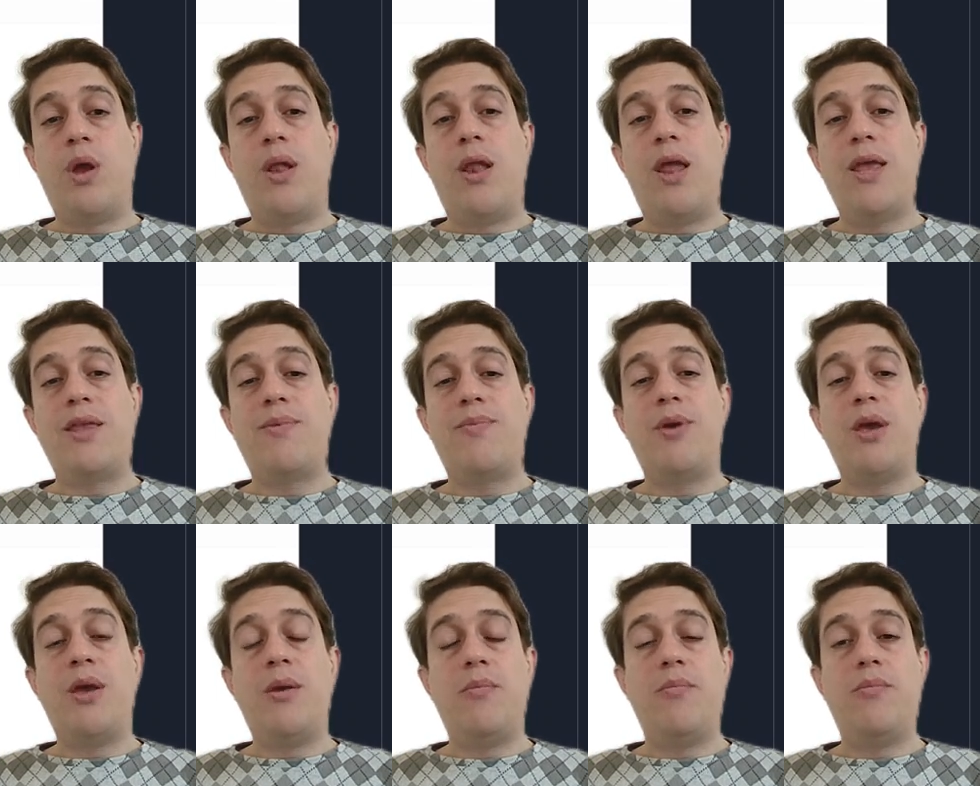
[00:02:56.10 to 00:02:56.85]
Let
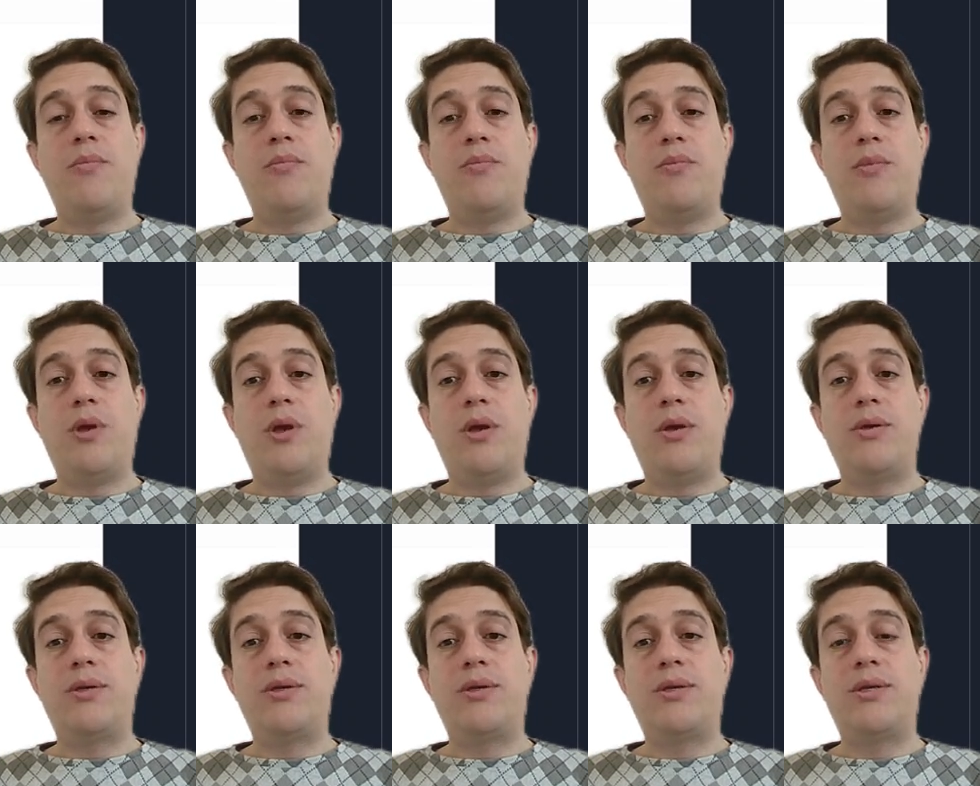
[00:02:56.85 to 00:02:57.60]
me
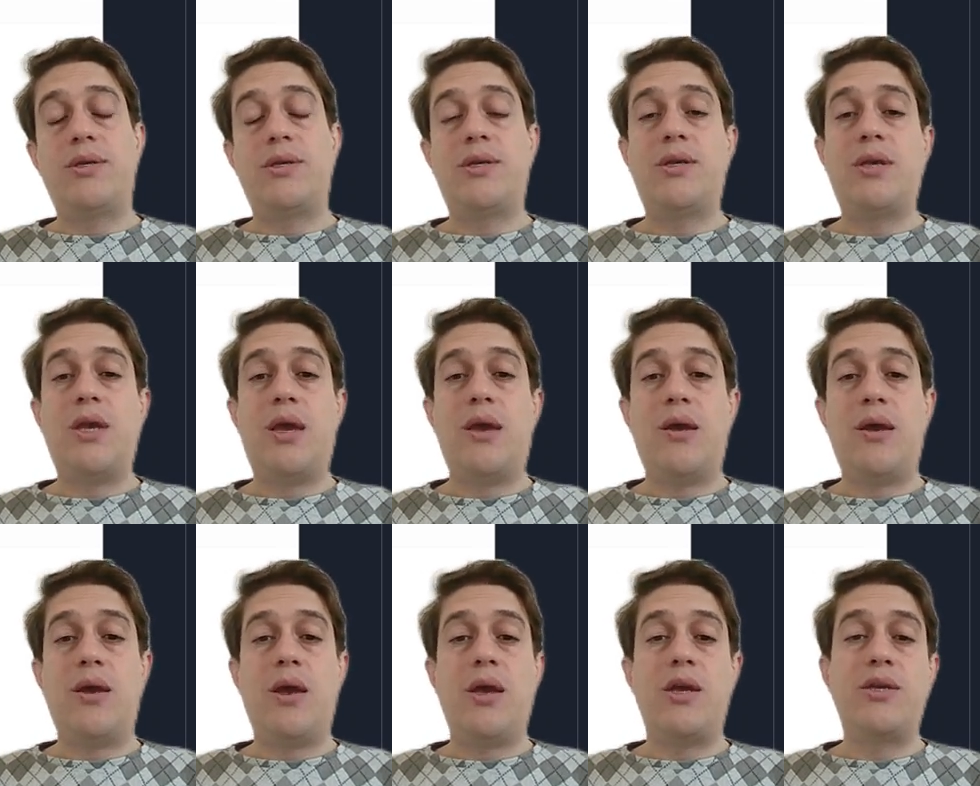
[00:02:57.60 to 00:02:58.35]

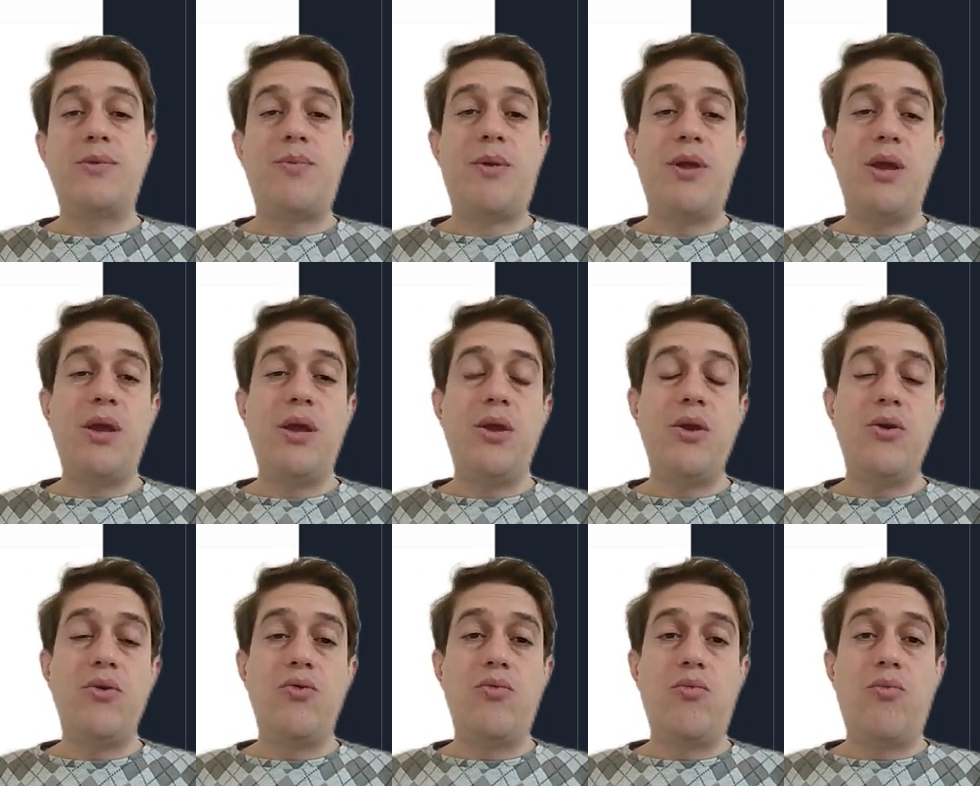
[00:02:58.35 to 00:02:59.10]
explain
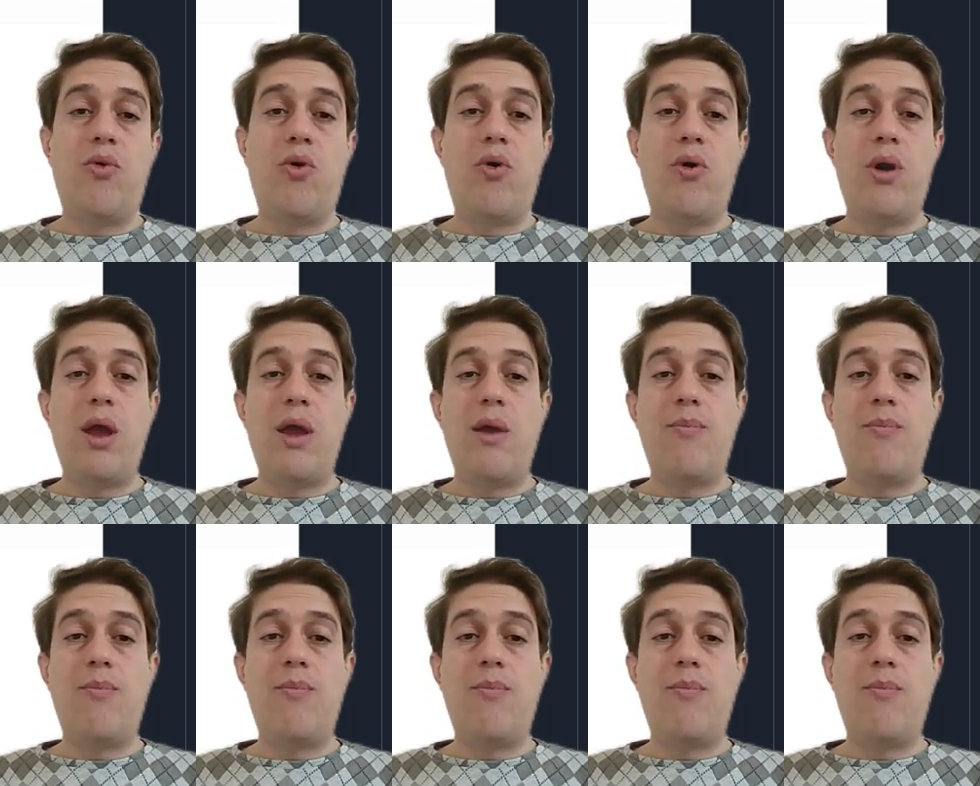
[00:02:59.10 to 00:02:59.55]
you more